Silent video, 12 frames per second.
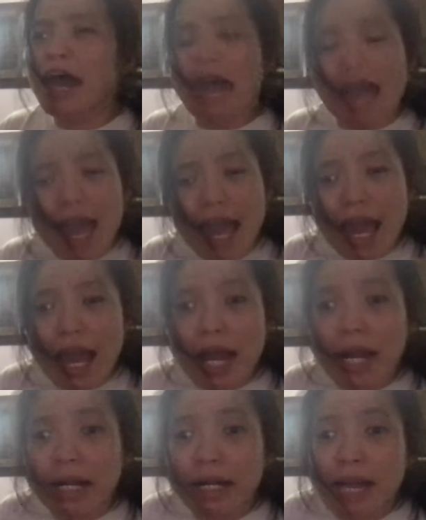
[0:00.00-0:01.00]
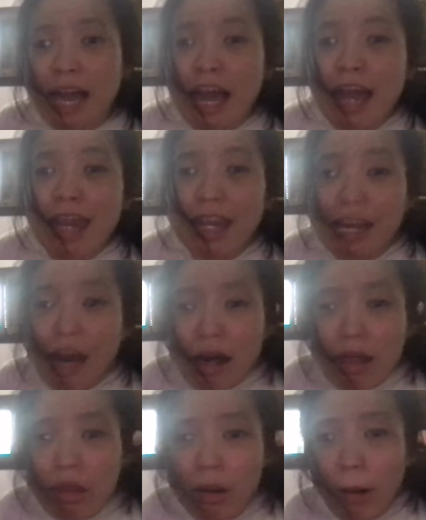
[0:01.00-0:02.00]
and the
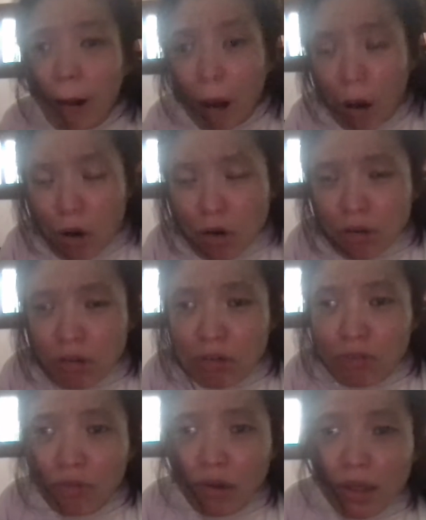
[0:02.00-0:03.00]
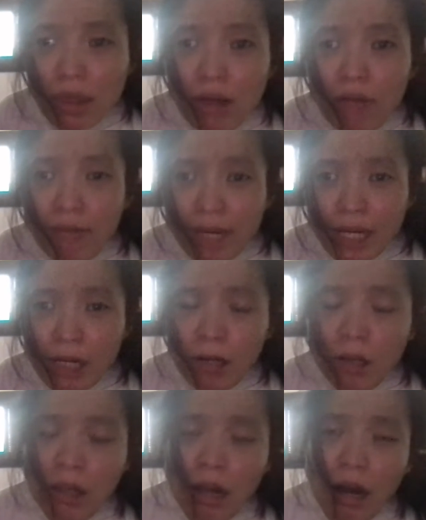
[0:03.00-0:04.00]
other hosts for the
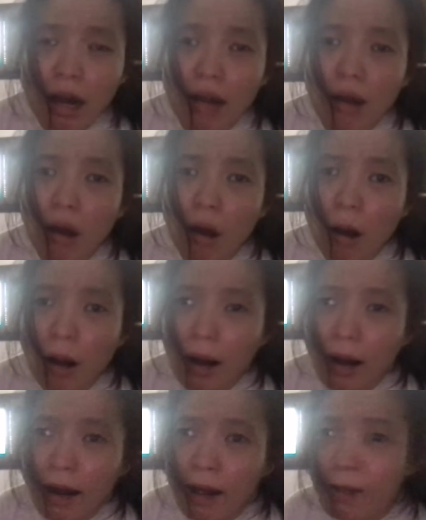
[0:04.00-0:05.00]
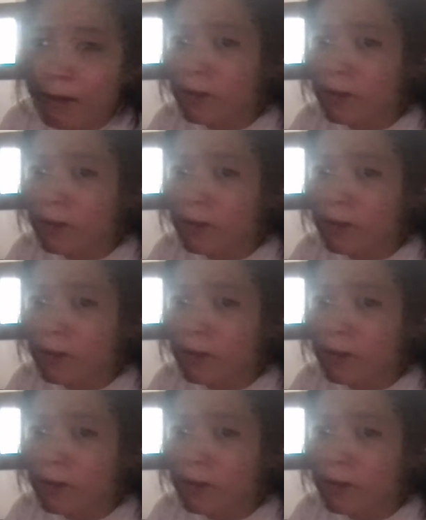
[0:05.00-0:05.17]
readathon are